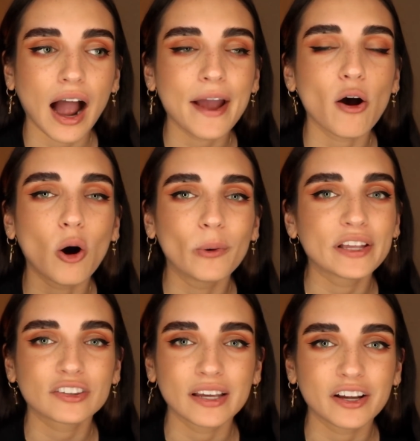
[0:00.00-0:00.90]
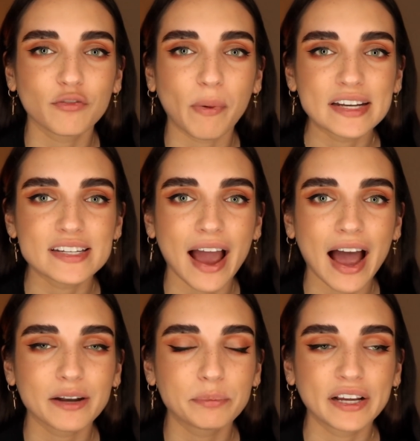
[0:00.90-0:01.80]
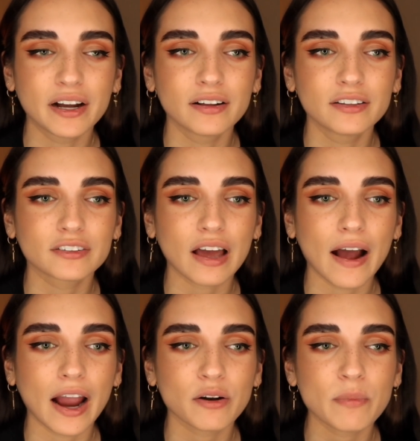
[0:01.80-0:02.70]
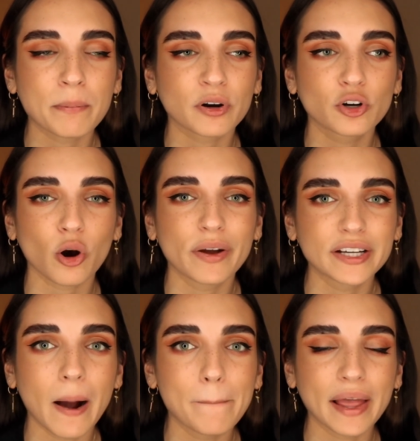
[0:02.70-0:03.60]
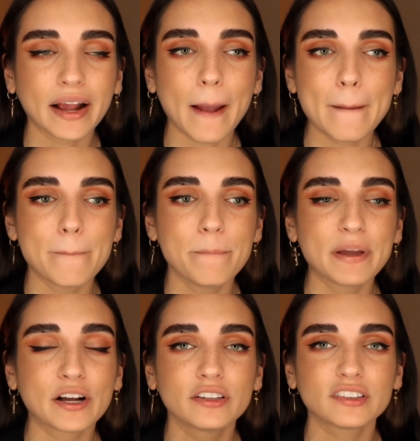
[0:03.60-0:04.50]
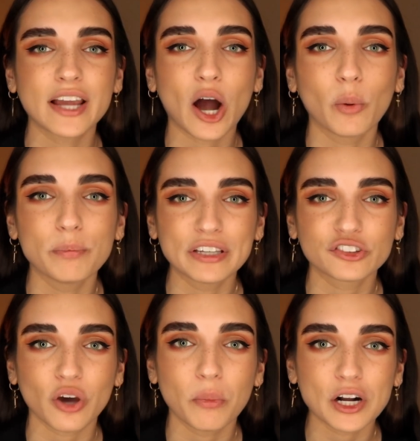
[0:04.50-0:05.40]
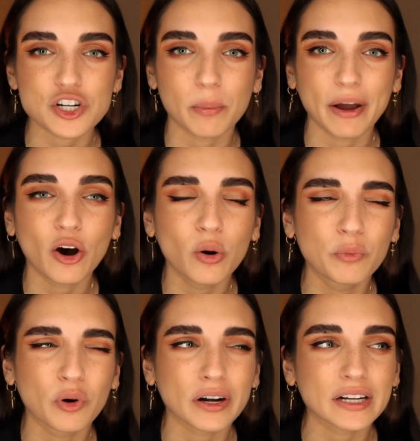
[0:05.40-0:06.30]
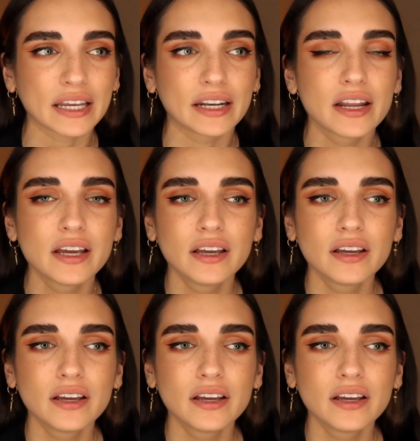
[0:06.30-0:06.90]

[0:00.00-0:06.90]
I always think of my dad, because I remember growing up, like, because he helped me so much on my homework, and